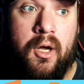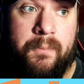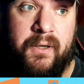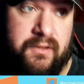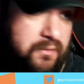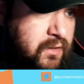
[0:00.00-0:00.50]

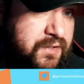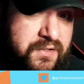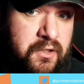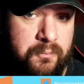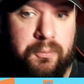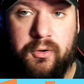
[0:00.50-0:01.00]
but he's
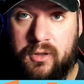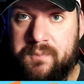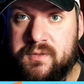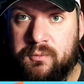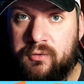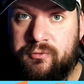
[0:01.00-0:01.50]
still putting up
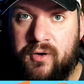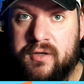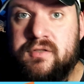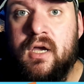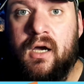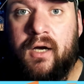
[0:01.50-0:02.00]
some good
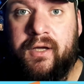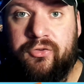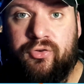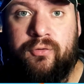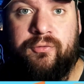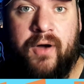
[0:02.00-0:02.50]
fights against
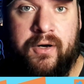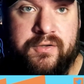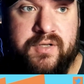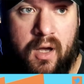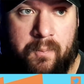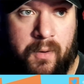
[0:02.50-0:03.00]
good
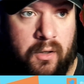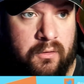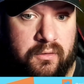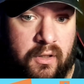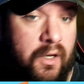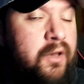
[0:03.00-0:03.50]
fighters among
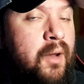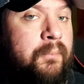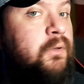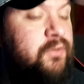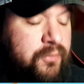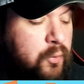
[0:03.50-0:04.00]
a number
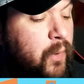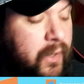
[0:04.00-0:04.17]
of different weight